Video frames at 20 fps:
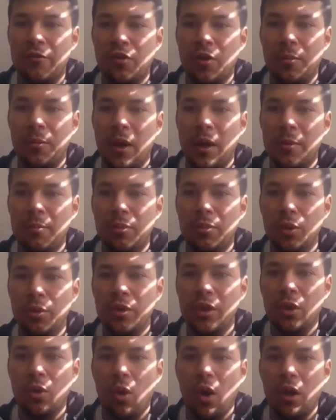For my
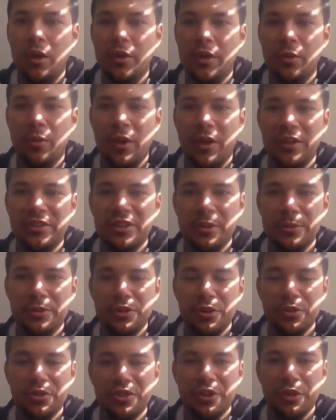blue inequality, when I
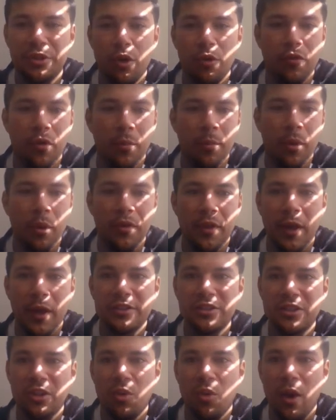substitute 0 for both
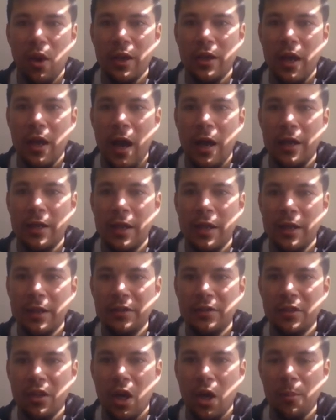x and y, I
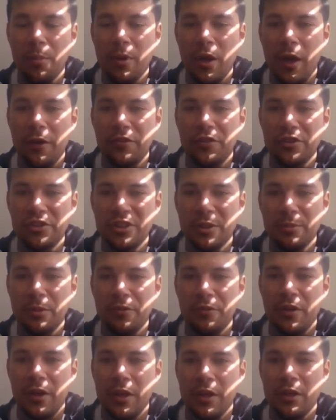end up, after
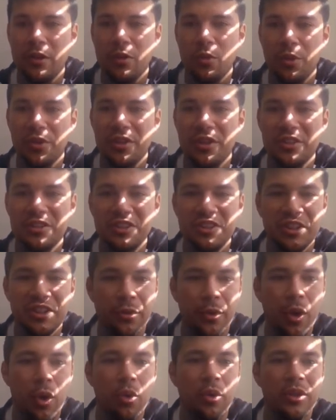simplifying, with
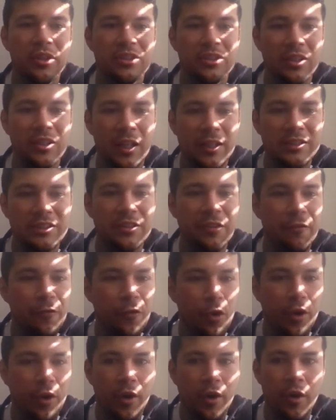0 is less than
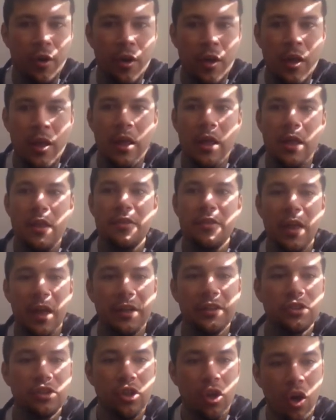4.
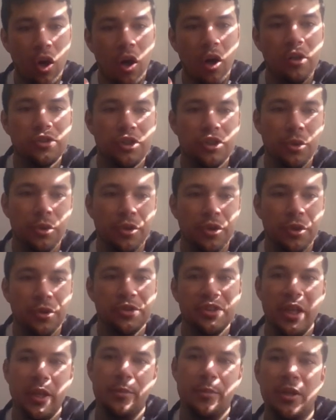That is also a
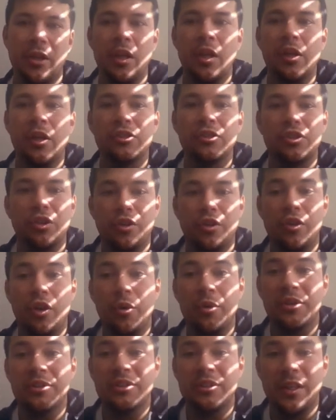true statement. So you
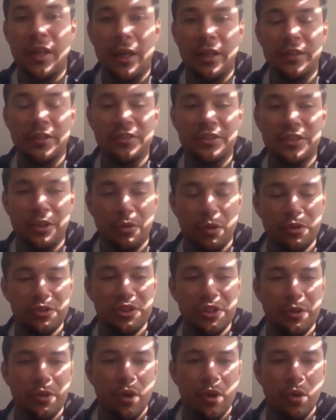notice that
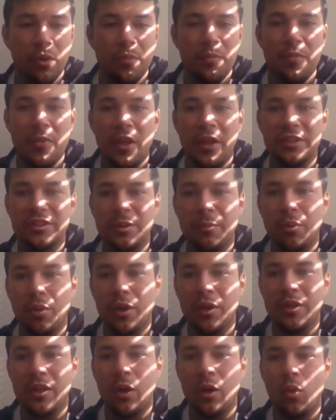0, 0 is a
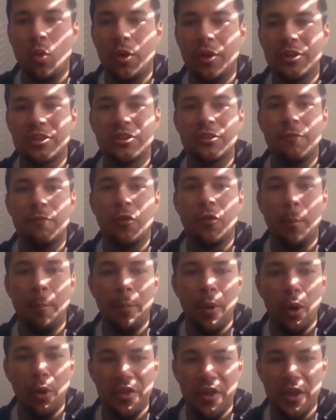point that works for
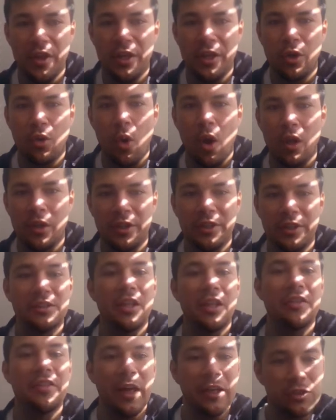both
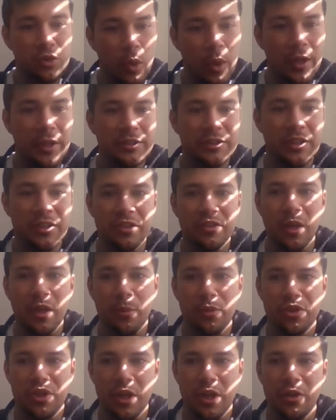inequalities. That's why it's in the
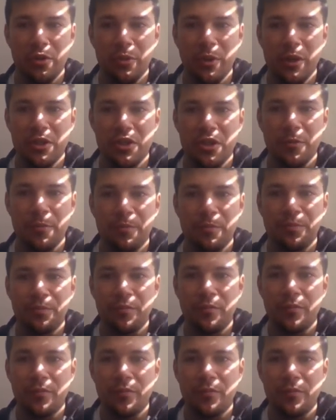double shaded region.